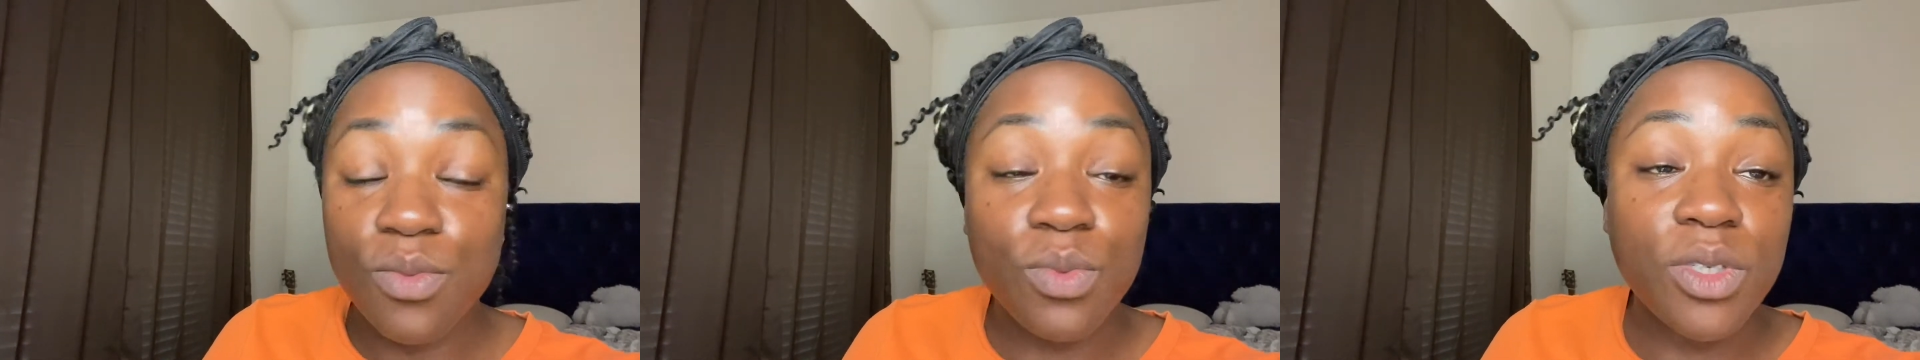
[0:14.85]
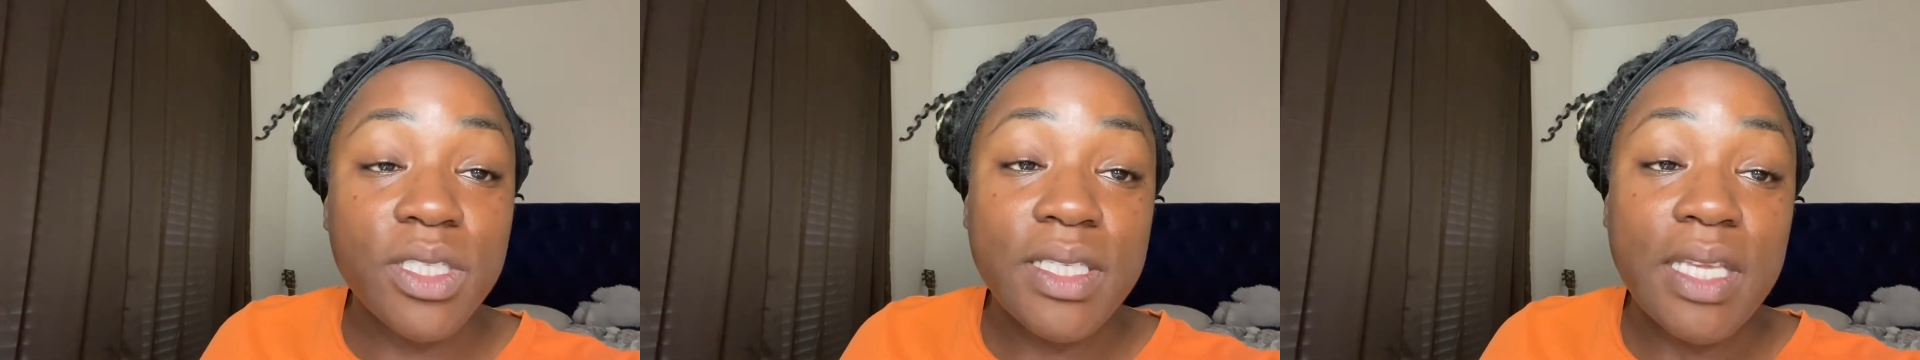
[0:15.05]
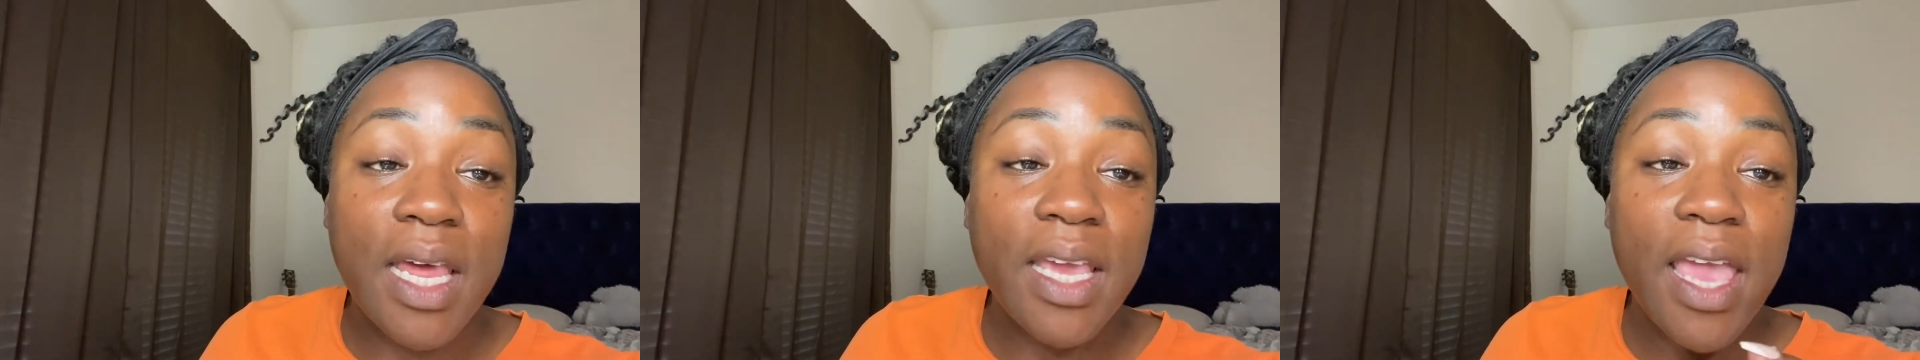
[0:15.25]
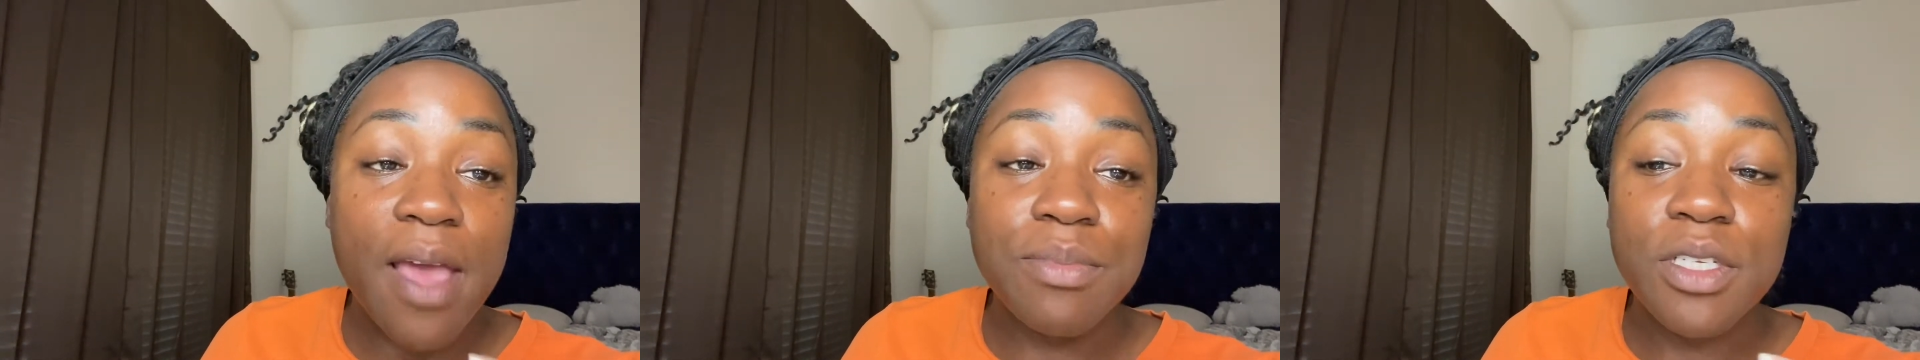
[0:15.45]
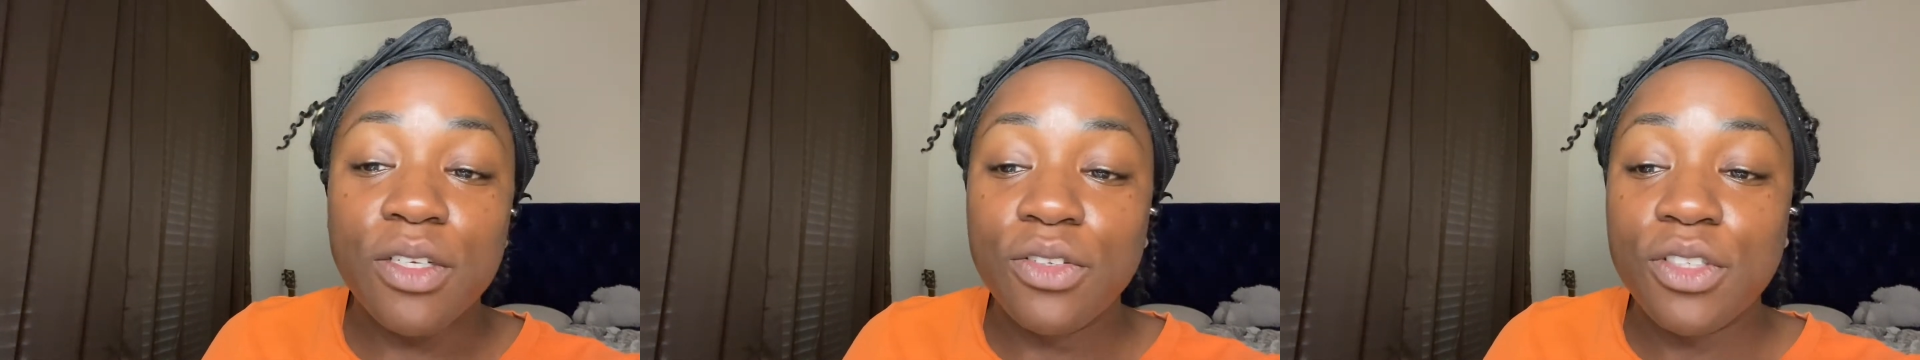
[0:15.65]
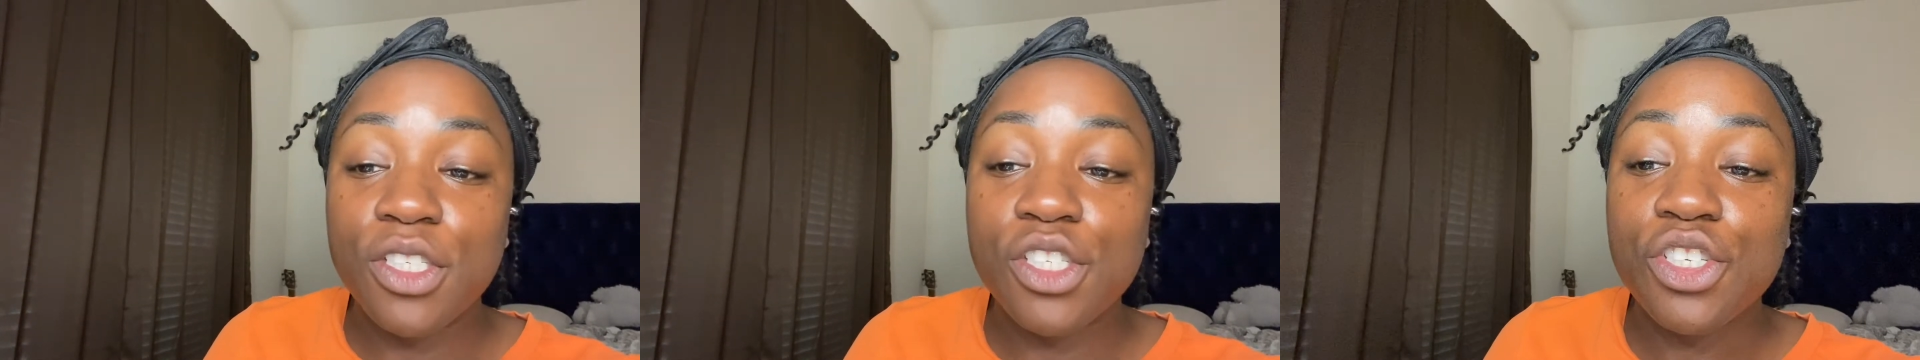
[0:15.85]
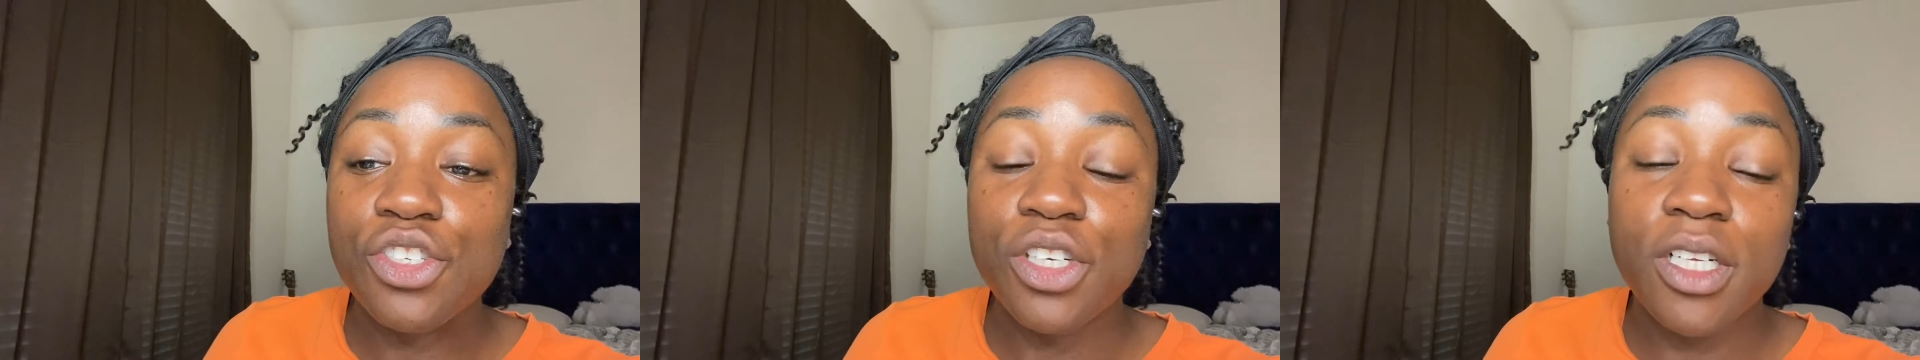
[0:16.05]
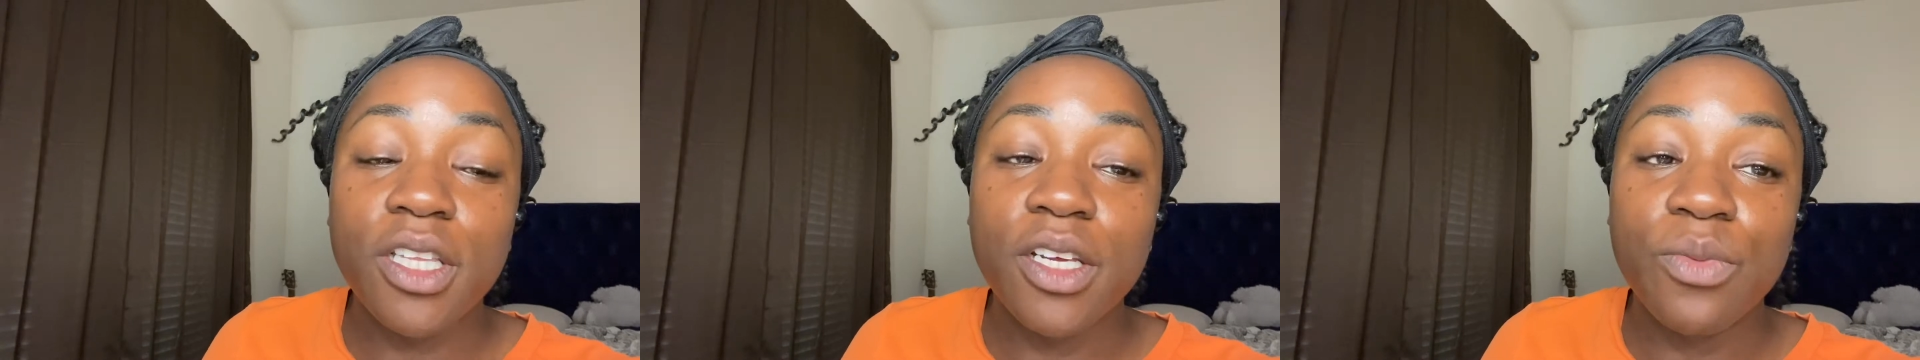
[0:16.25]
was like absolutely
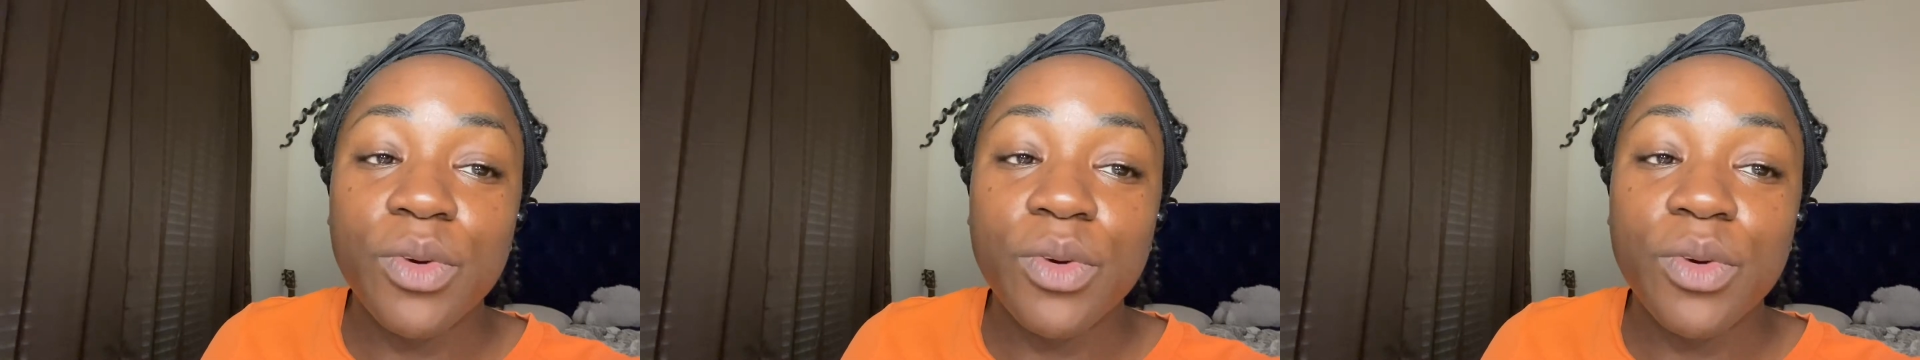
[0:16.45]
struggling